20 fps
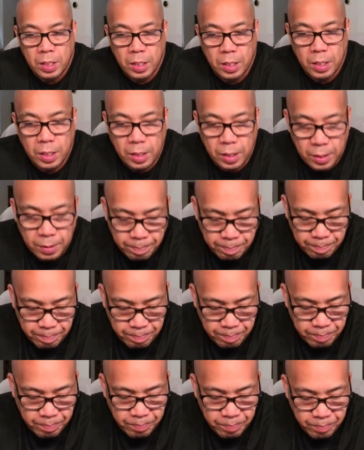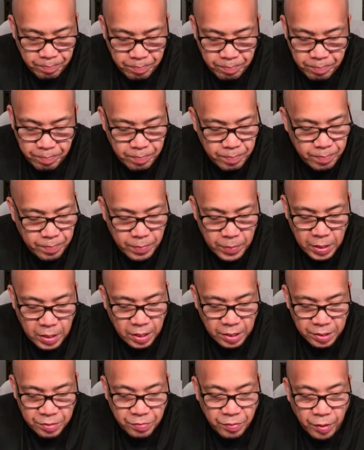
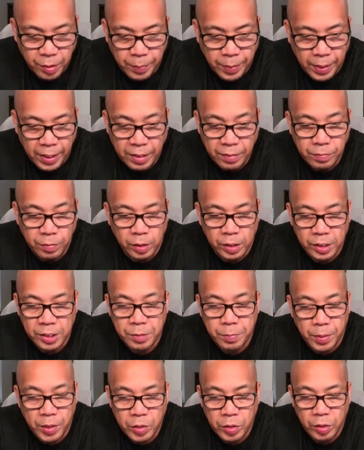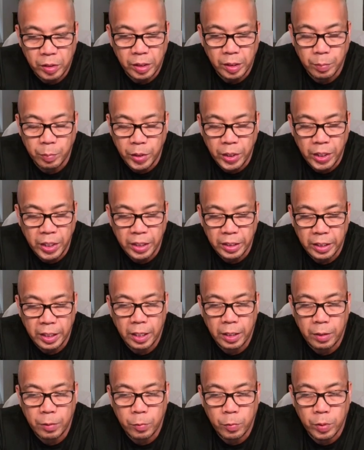That's very painful, especially a breeding
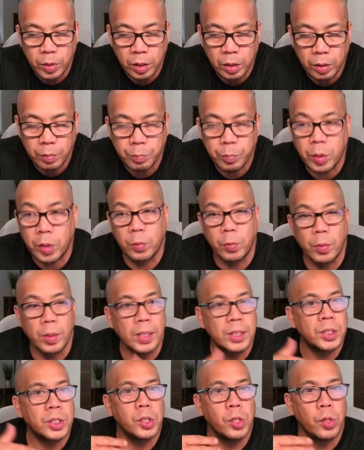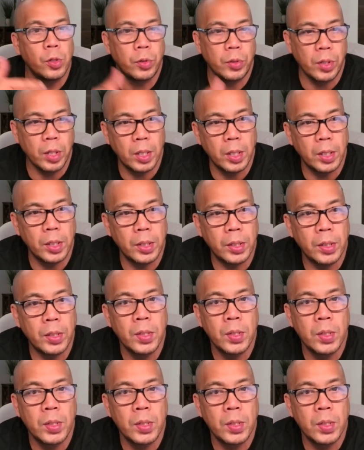that will progress your yard,